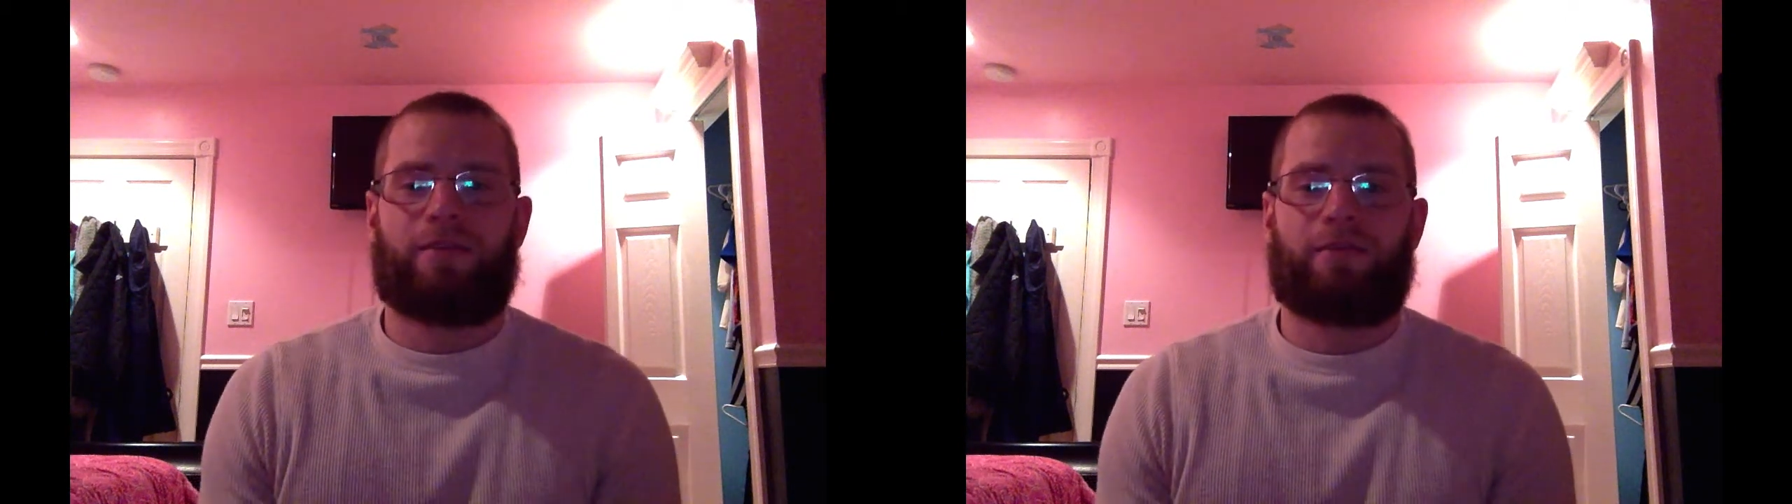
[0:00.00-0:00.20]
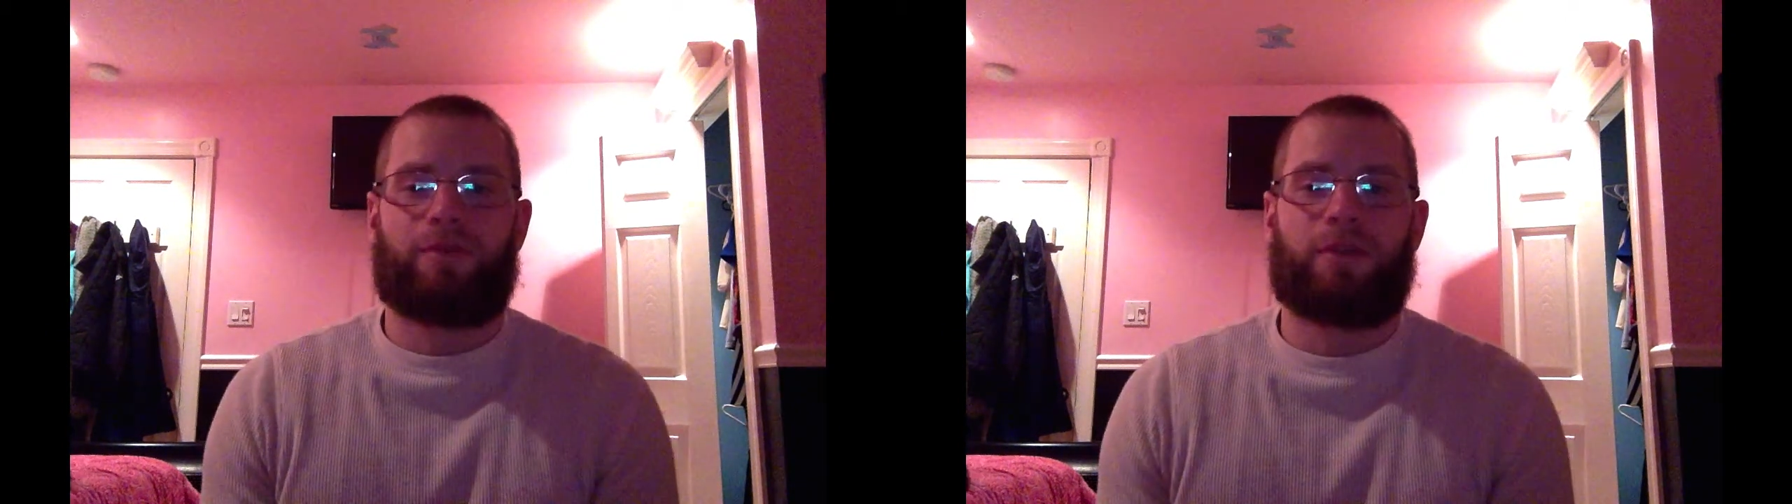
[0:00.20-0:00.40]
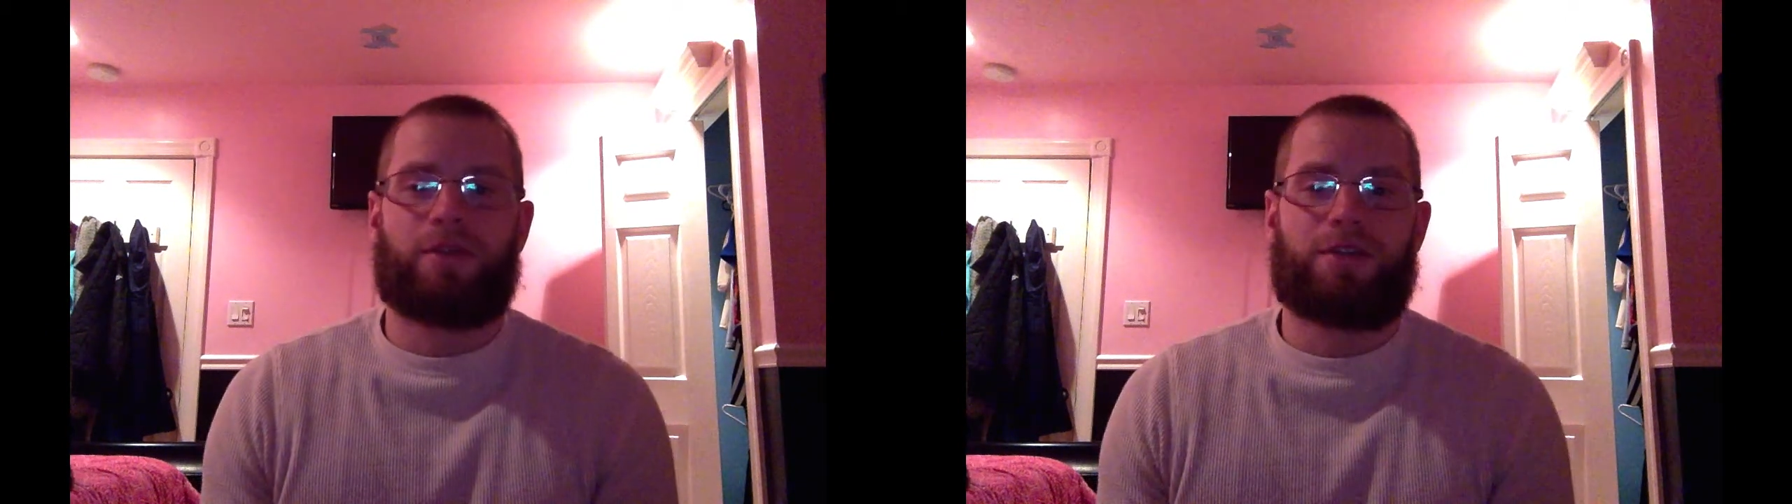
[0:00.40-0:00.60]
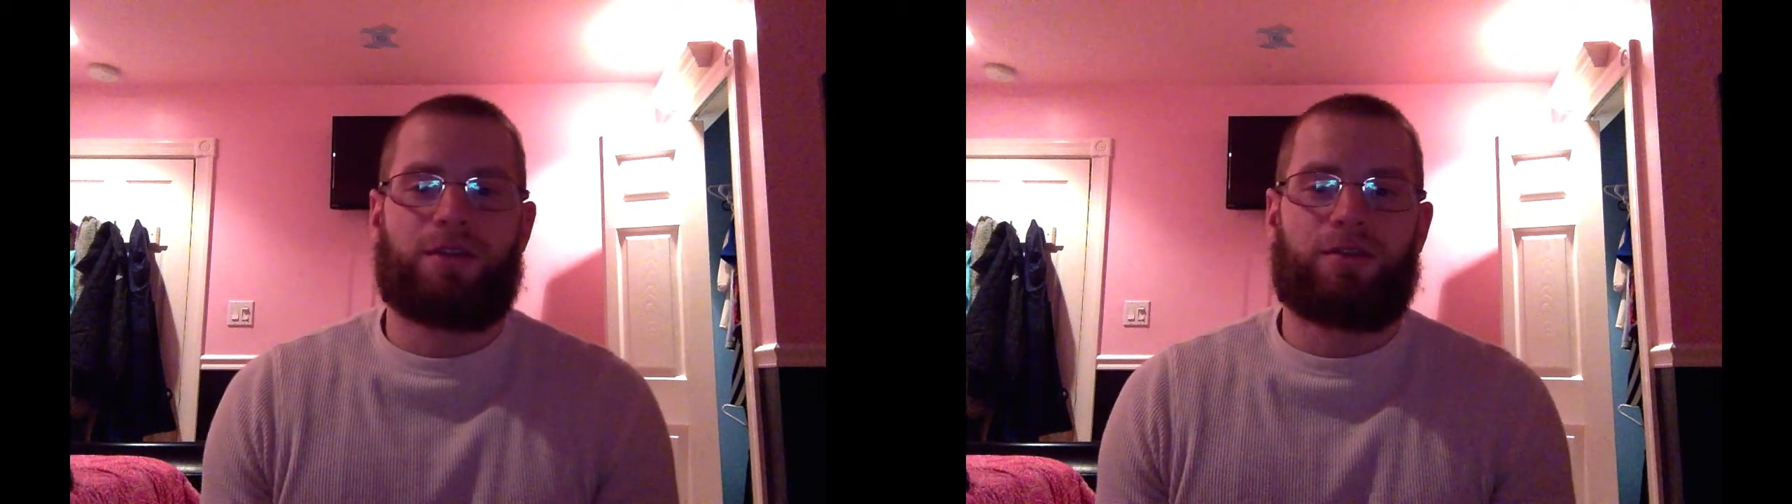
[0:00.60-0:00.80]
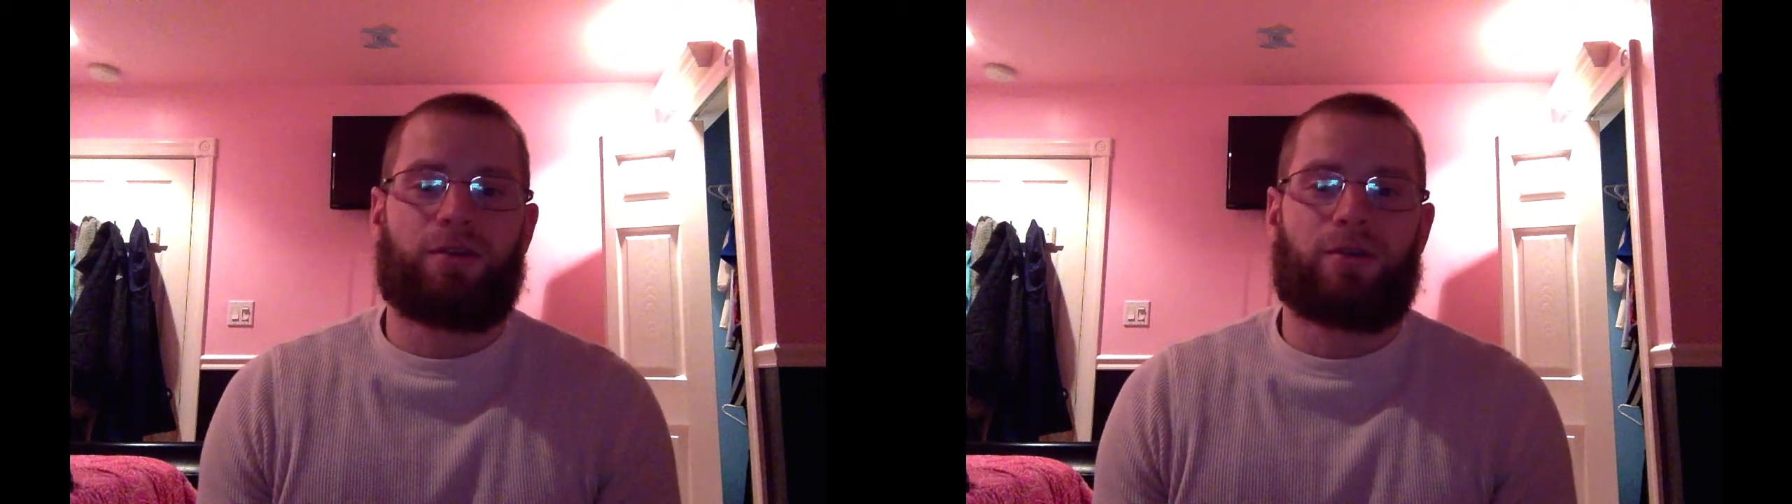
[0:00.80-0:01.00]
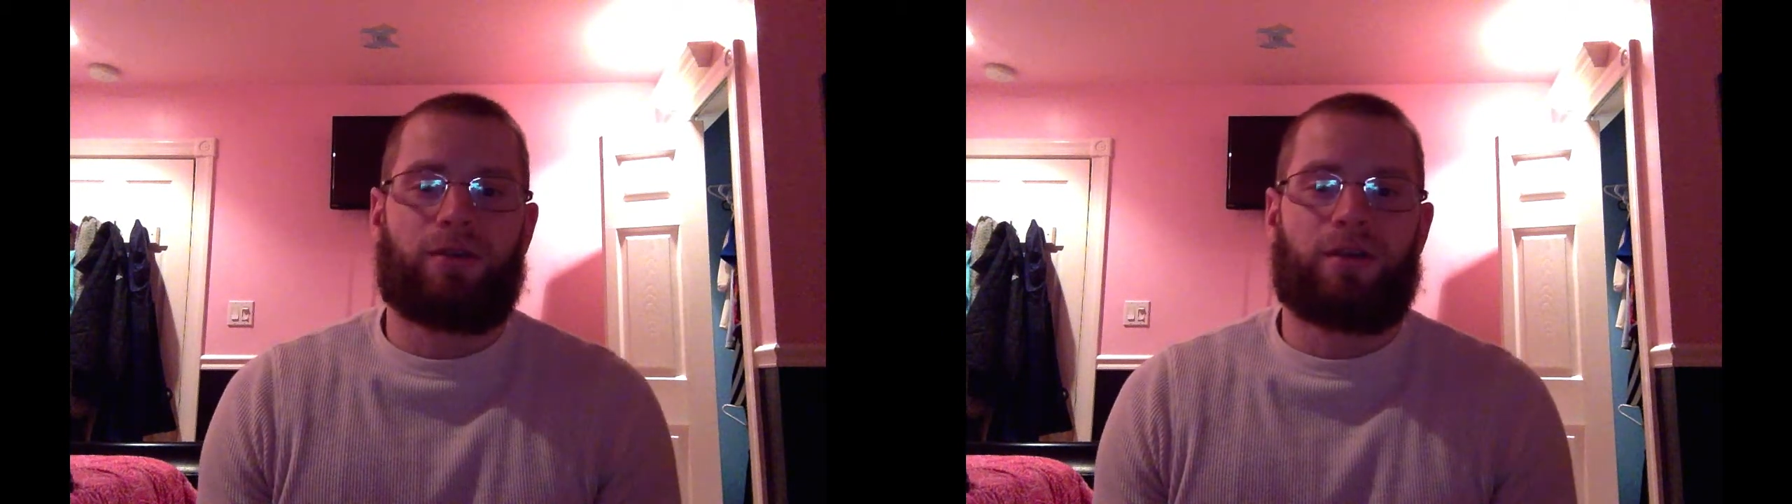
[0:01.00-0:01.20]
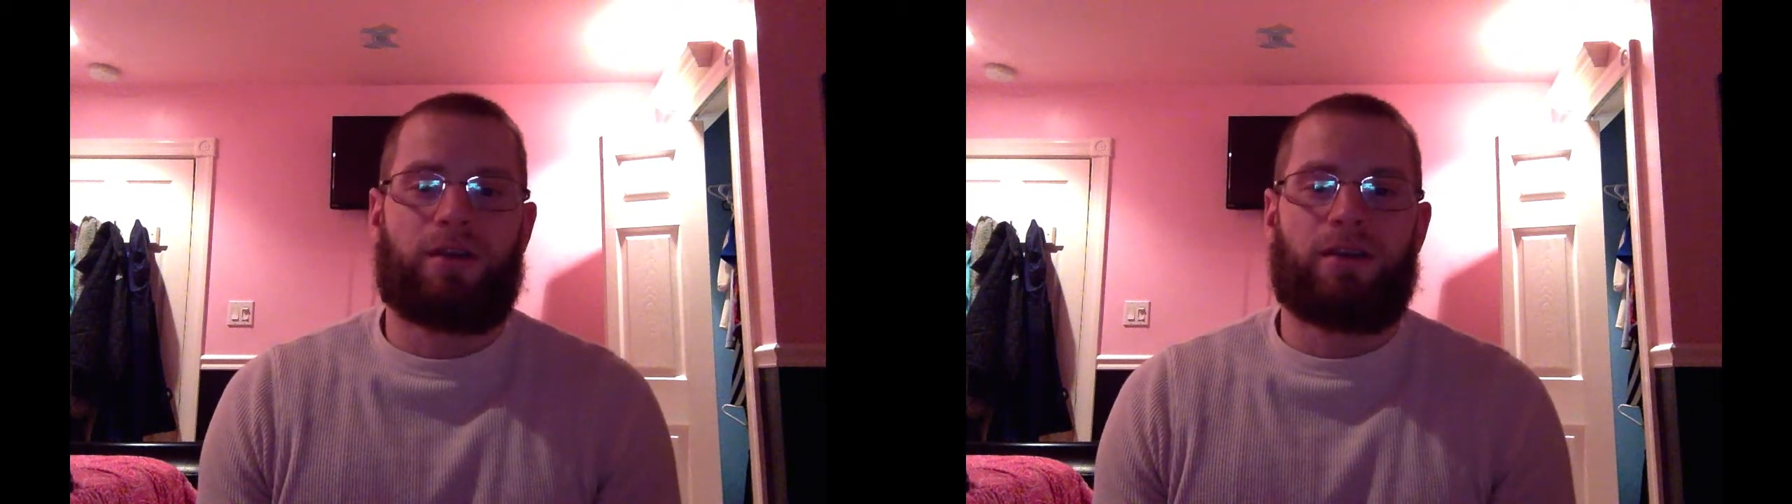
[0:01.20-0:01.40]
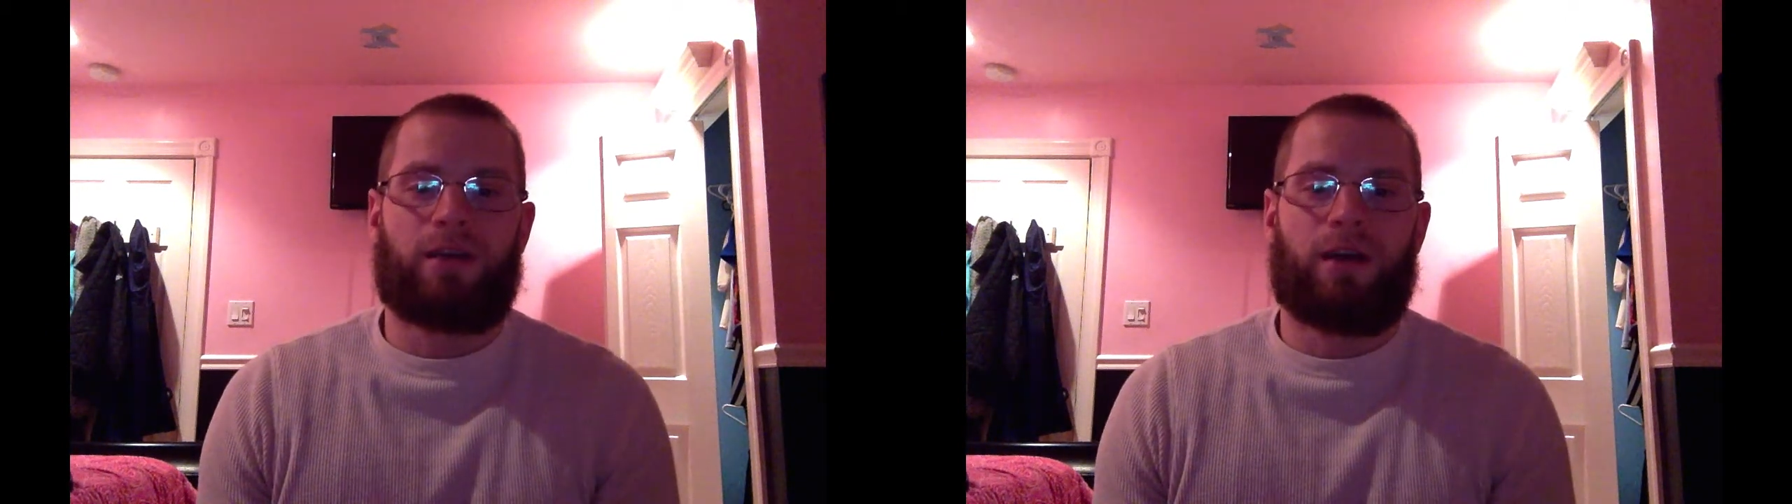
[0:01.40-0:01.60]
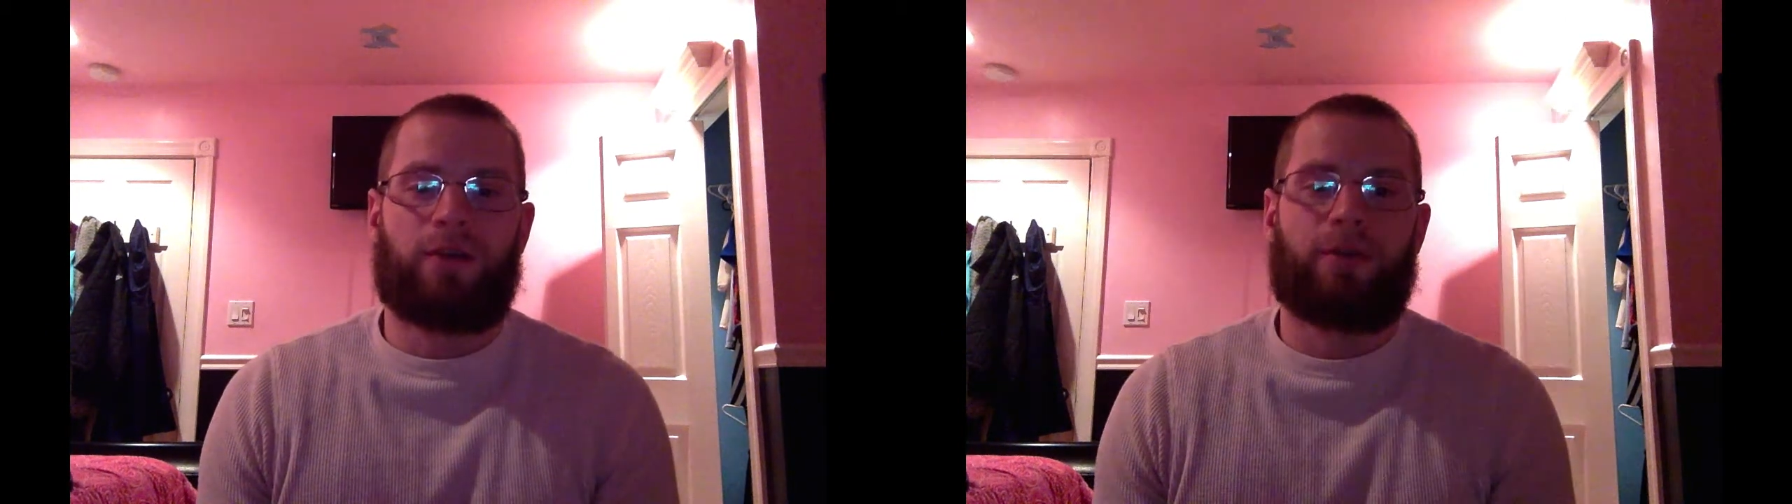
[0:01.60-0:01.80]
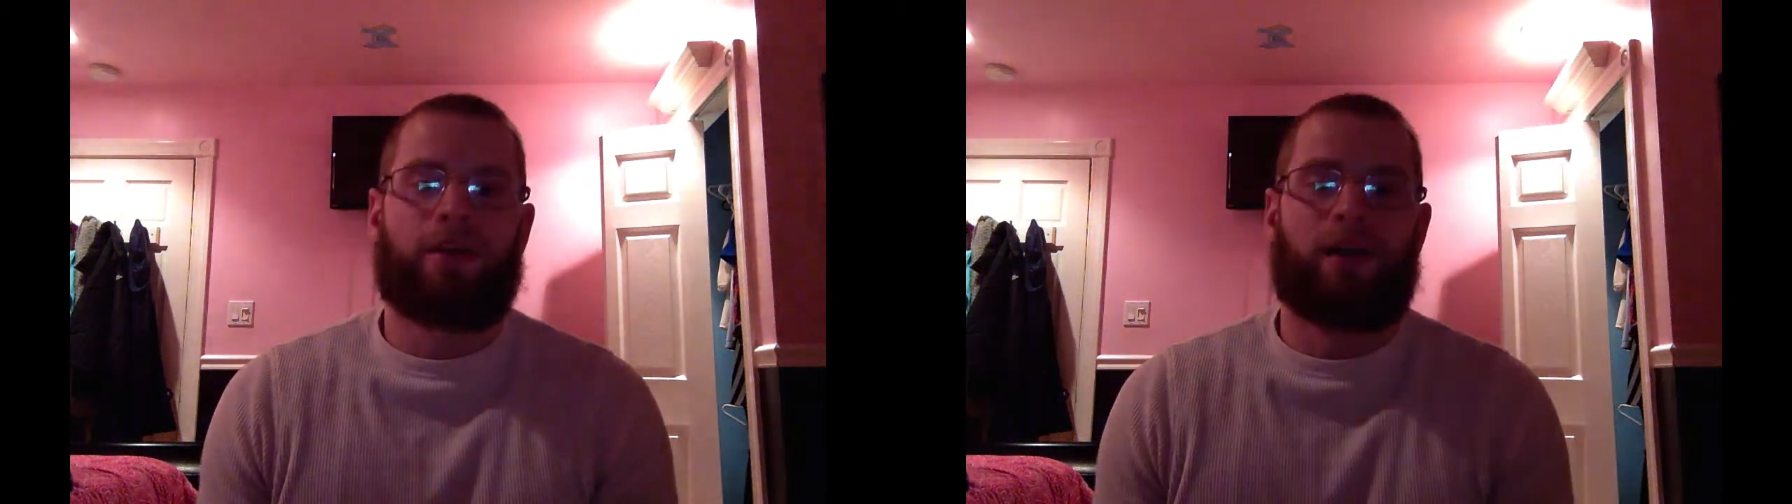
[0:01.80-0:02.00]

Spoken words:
from a congenital coronary anomaly